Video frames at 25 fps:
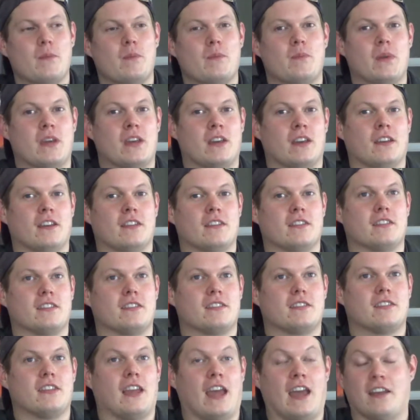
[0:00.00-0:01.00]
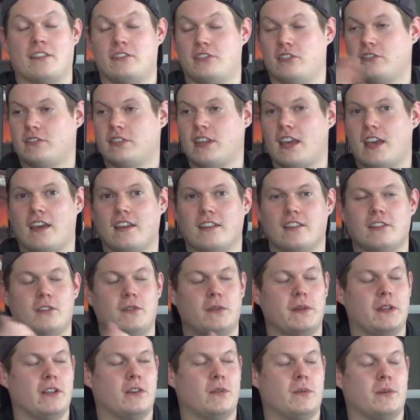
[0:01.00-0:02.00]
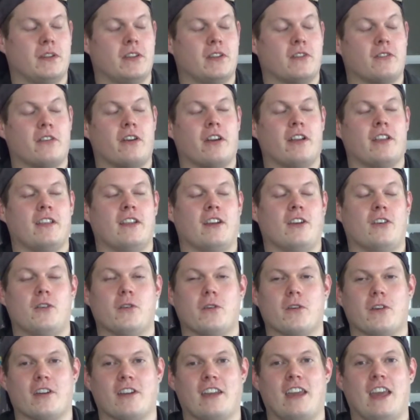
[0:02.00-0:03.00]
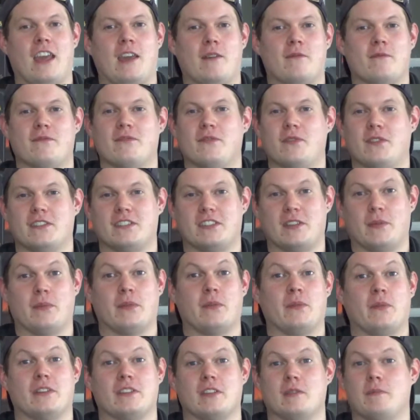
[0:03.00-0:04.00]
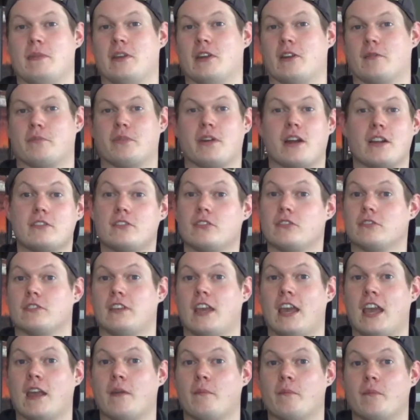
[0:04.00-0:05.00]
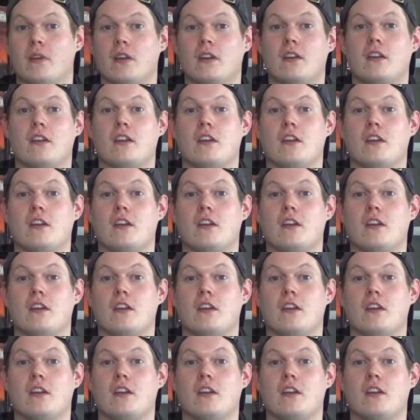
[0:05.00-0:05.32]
Because, as you said, we don't want to run a horror game when someone wants a beer and pretzels game.